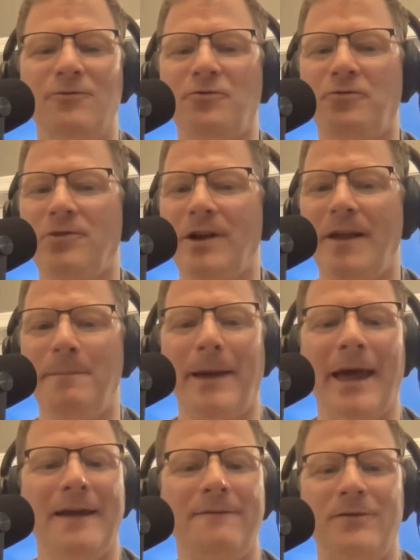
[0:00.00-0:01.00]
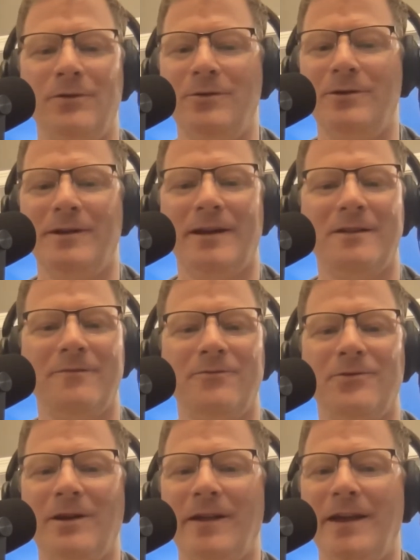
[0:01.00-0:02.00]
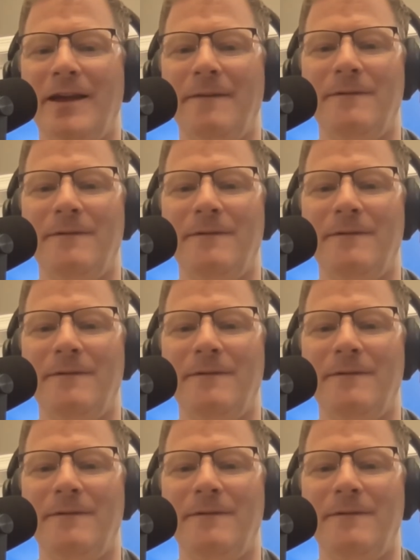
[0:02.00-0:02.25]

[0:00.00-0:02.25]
really bad food that's really